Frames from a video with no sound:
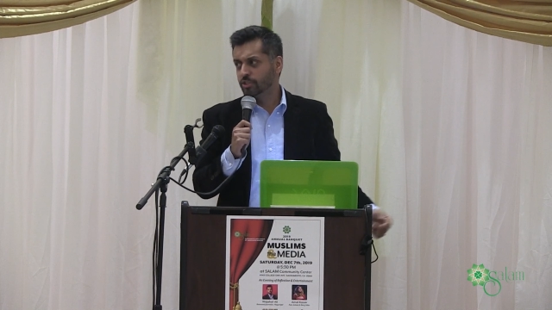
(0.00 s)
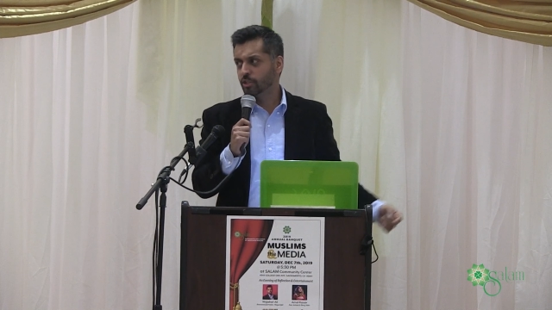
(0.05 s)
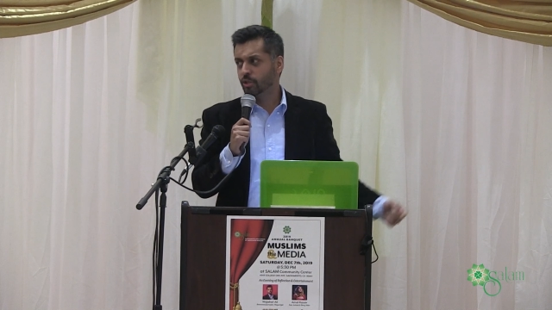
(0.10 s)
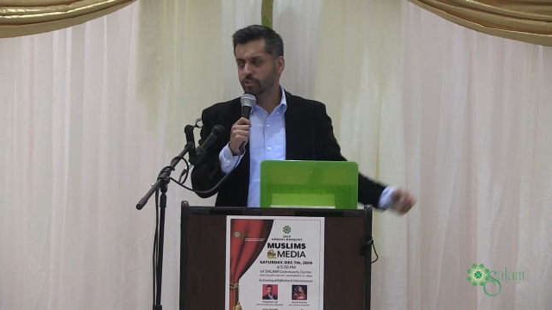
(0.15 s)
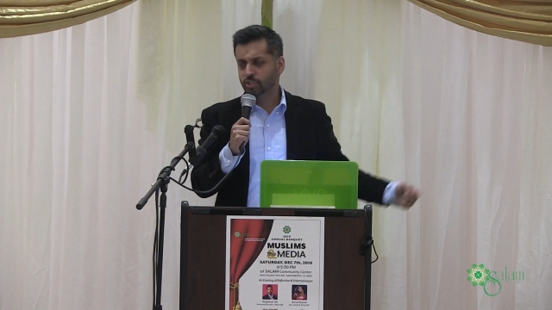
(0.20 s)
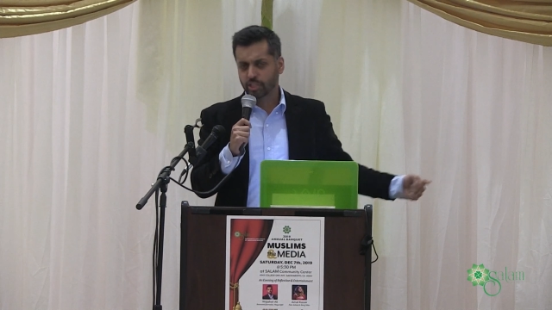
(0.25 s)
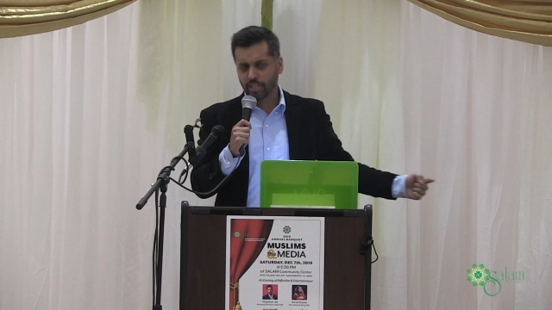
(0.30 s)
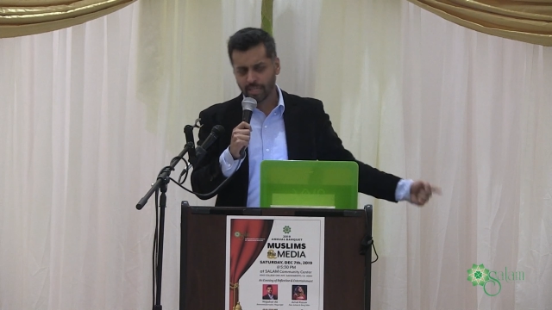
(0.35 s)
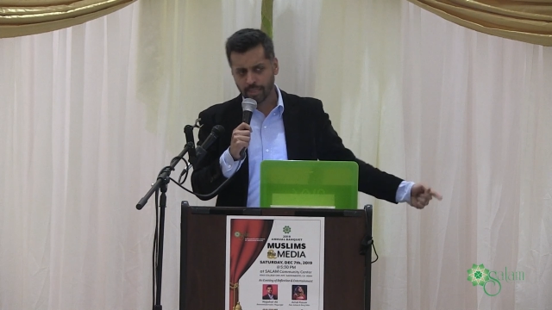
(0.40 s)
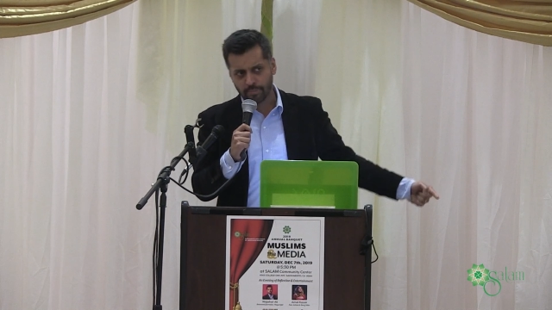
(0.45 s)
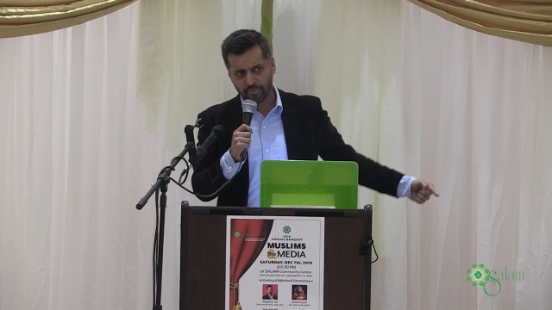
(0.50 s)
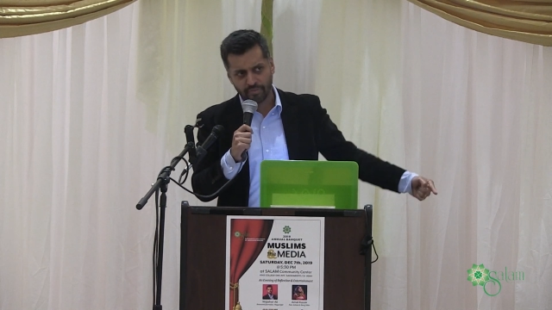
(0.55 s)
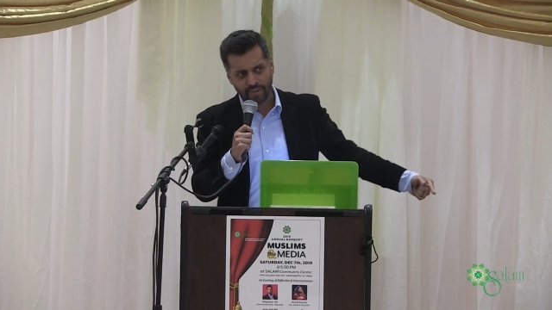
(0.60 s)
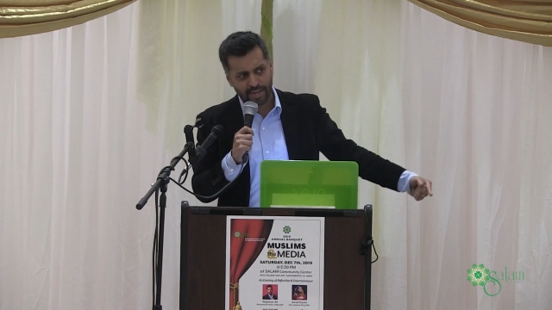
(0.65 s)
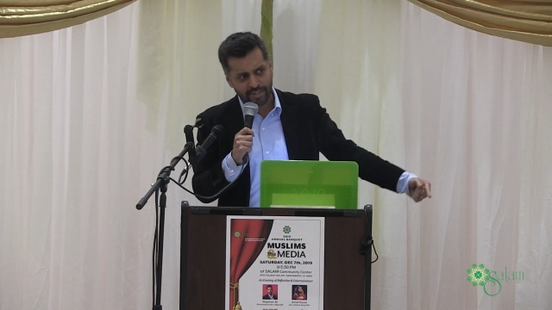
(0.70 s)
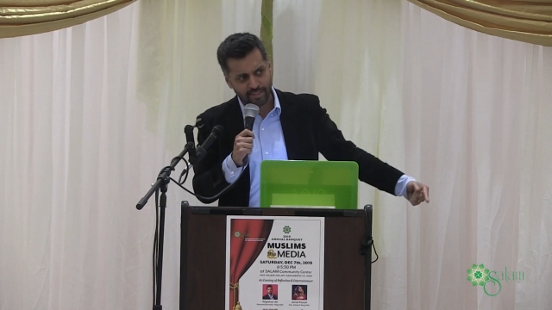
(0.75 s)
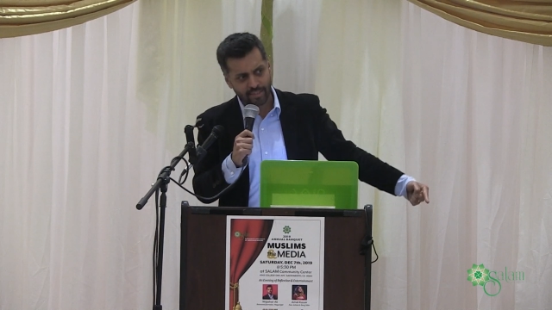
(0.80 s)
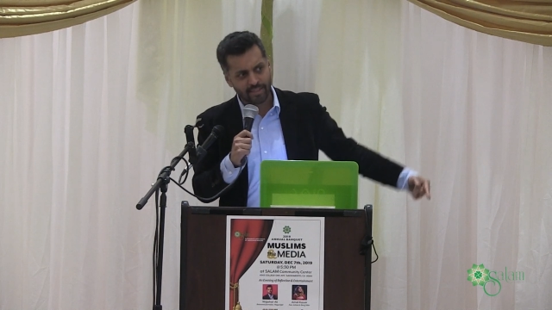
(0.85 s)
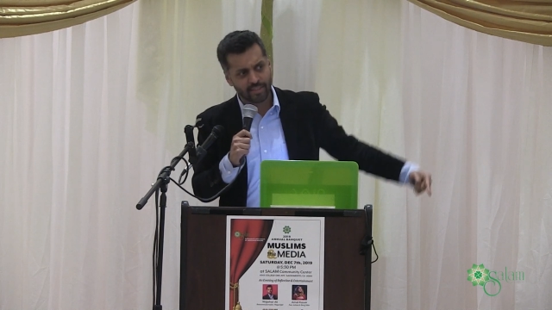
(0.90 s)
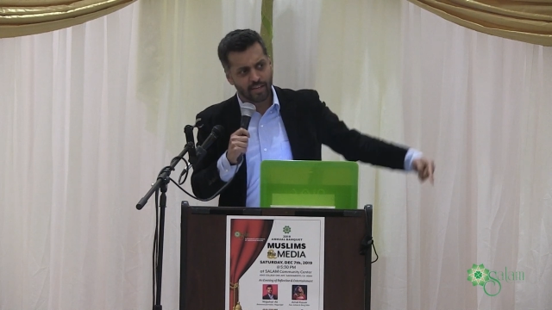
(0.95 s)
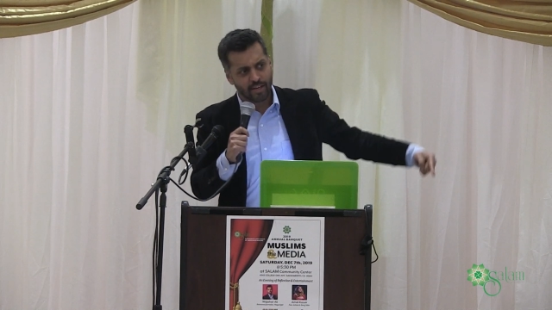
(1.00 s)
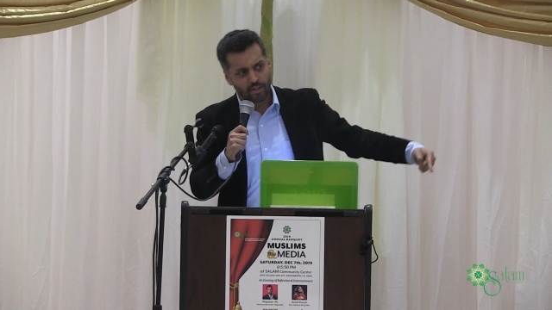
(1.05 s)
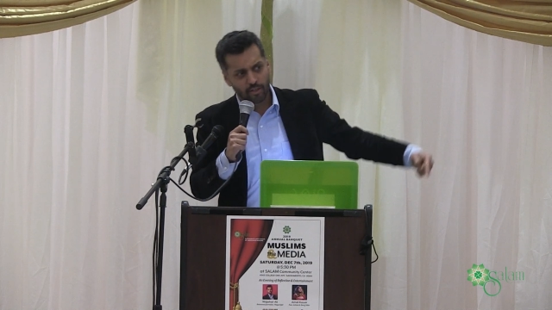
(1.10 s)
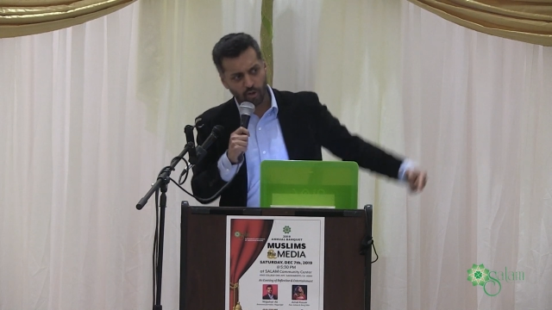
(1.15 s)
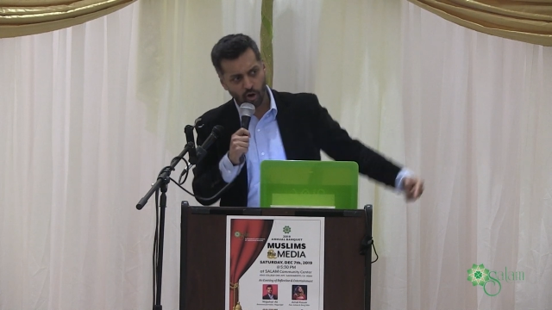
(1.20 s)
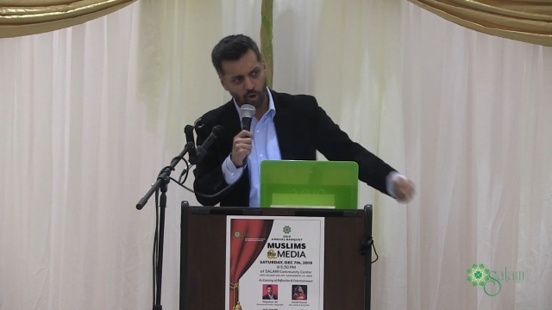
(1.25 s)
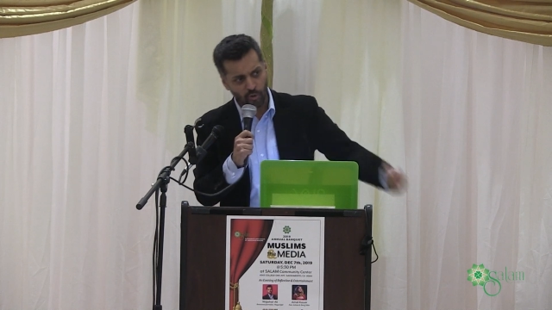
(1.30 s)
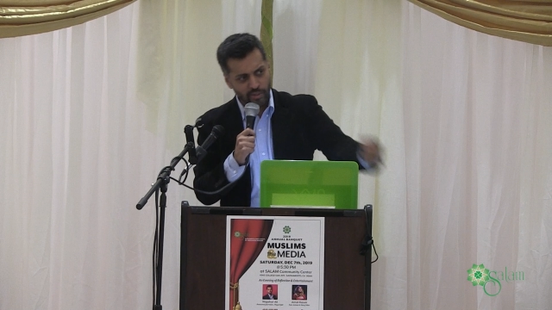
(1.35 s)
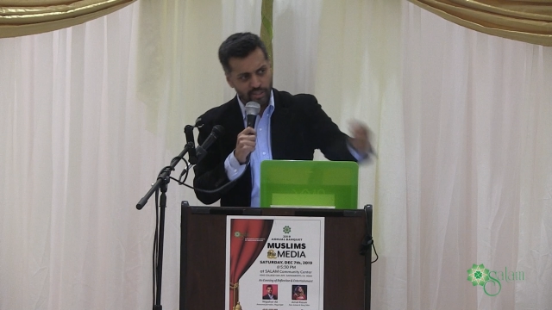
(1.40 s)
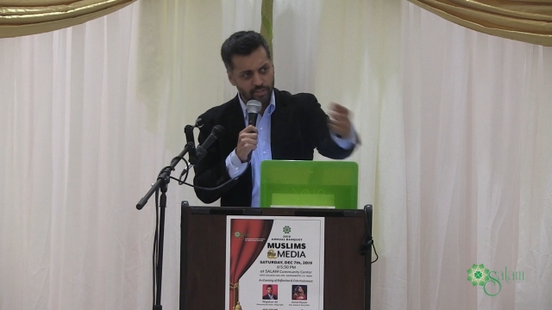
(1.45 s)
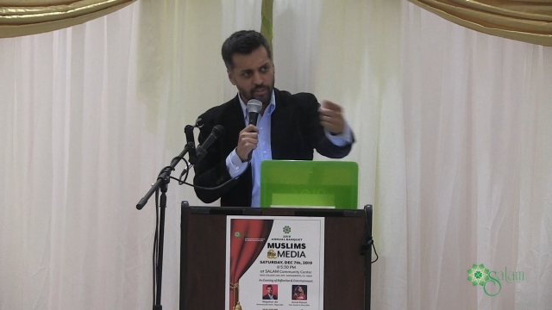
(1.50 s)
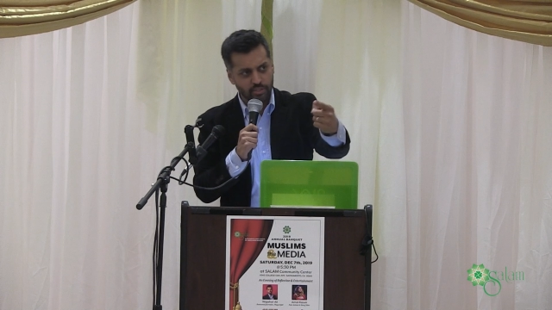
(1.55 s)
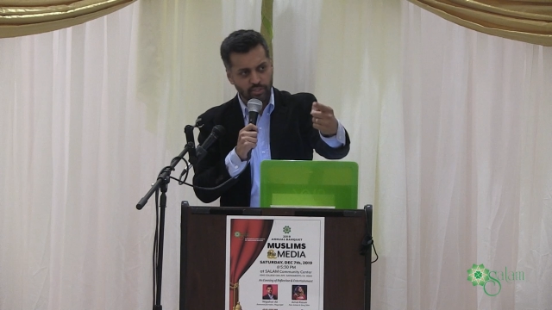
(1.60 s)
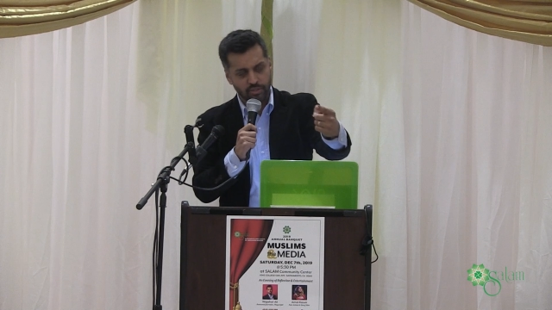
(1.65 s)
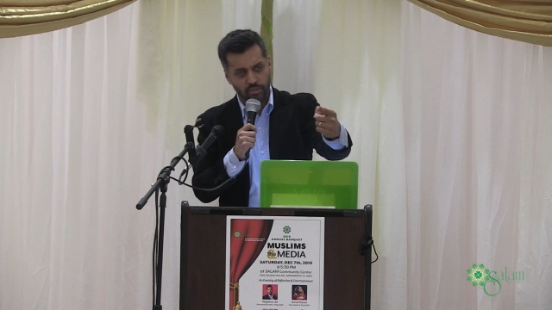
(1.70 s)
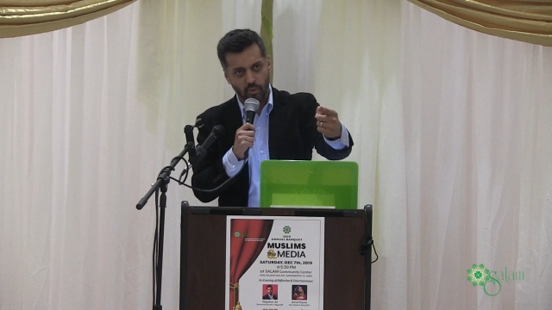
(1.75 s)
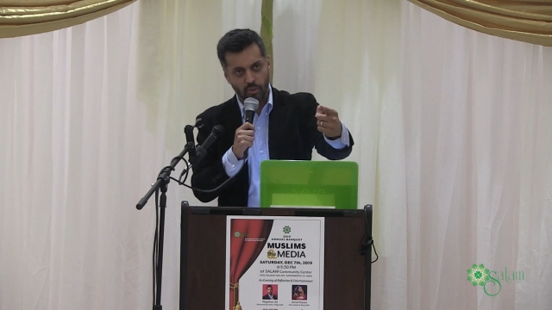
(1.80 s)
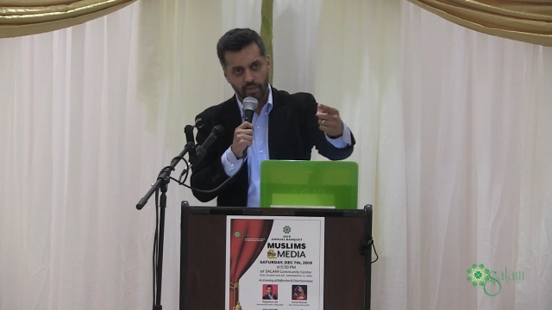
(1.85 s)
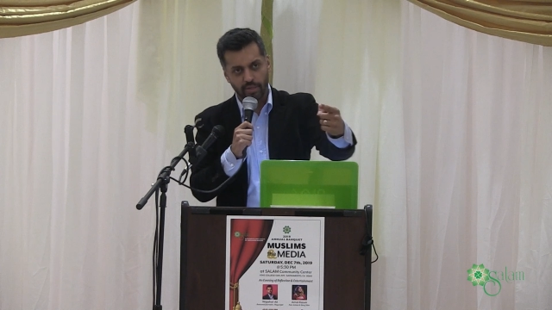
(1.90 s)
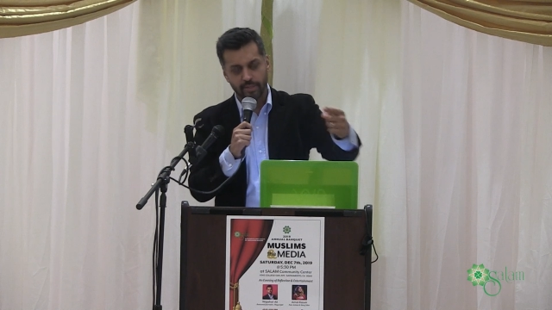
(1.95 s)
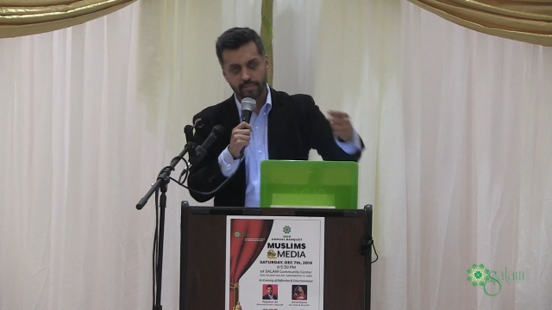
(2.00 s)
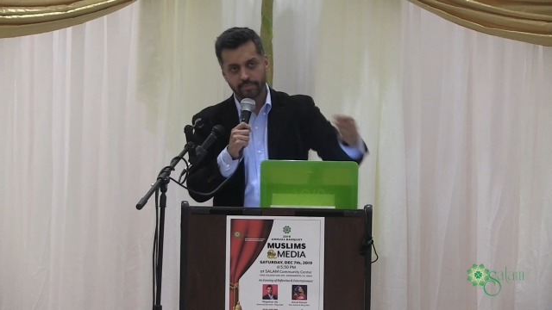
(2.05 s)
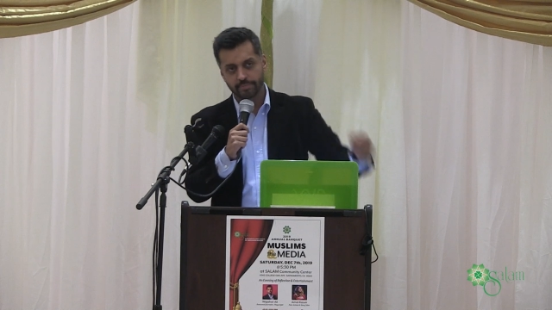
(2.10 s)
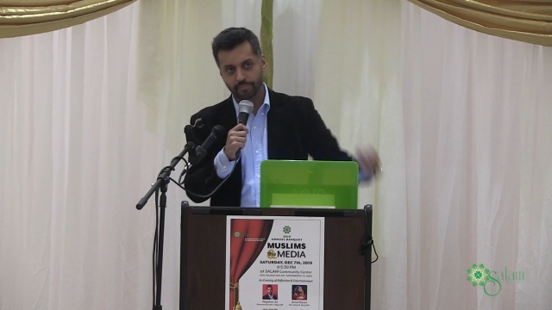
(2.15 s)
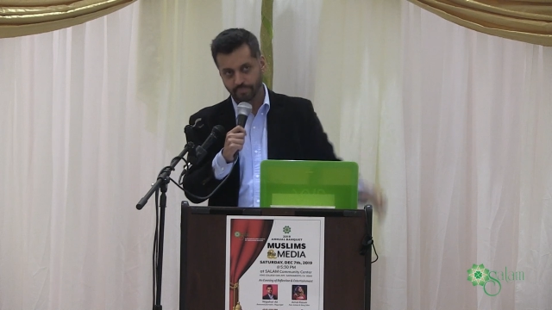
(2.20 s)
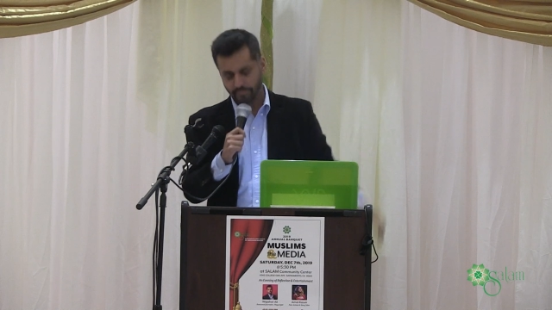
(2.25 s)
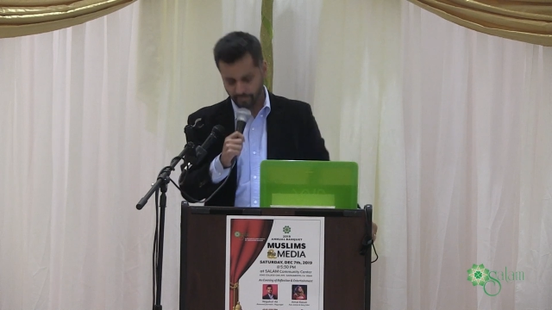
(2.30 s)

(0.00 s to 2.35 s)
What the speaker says: She goes, shut up, fatty, go read the story.